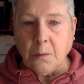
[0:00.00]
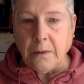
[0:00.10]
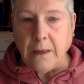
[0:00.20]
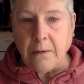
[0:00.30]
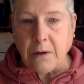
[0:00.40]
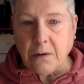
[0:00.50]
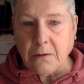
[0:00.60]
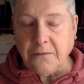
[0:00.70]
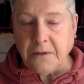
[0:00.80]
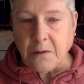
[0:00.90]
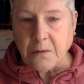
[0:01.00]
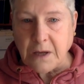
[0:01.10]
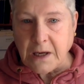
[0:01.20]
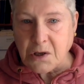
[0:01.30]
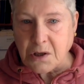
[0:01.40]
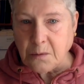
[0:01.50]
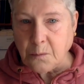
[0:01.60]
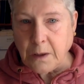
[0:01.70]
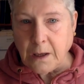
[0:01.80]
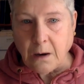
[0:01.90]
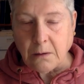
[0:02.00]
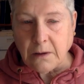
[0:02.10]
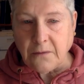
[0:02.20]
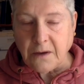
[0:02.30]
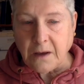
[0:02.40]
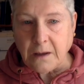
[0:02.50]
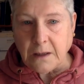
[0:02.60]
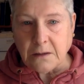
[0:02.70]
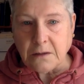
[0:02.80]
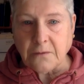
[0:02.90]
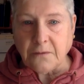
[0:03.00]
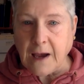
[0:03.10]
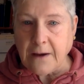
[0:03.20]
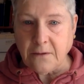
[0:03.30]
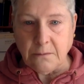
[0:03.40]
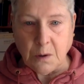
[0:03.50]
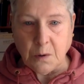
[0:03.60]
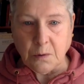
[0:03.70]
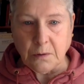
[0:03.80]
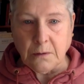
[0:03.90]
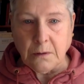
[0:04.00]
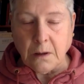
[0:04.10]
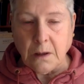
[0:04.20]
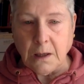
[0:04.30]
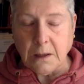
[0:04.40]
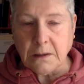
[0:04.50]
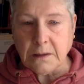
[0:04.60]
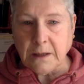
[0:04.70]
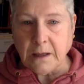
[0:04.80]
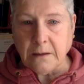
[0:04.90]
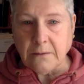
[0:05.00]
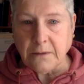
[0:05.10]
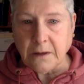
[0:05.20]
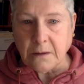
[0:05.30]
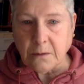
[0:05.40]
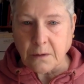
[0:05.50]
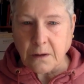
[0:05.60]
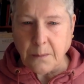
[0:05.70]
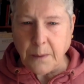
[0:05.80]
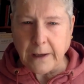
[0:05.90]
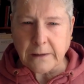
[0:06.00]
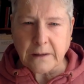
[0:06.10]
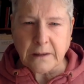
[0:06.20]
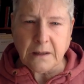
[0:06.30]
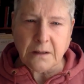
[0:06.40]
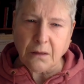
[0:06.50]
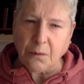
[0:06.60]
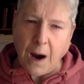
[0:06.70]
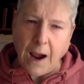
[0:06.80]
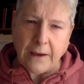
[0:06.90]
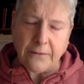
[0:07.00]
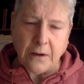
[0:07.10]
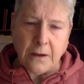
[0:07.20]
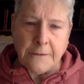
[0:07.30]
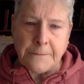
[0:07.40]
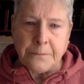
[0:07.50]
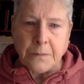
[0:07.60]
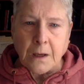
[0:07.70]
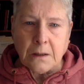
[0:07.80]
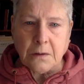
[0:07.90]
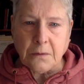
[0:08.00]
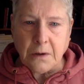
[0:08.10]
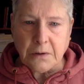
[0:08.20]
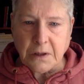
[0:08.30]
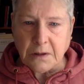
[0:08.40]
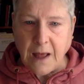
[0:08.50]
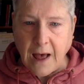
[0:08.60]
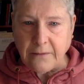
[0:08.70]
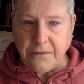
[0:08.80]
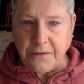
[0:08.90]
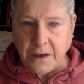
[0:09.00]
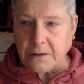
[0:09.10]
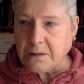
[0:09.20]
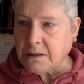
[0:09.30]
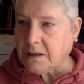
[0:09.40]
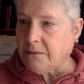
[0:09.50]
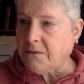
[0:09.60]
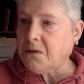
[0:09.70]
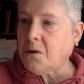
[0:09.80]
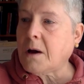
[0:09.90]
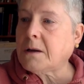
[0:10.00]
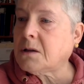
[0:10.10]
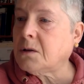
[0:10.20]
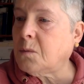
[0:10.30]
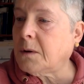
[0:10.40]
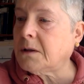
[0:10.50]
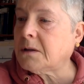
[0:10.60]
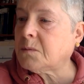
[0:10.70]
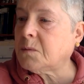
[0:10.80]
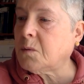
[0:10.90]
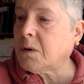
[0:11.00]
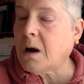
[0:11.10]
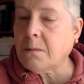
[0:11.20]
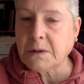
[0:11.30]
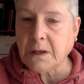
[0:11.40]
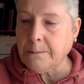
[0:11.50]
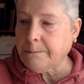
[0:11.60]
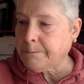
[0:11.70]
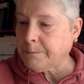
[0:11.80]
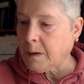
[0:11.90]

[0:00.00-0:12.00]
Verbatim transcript: Without a good foundation, we are living in survival mode instead of in a capacity to thrive. So there's a lot of things to give thought to when this rune comes up.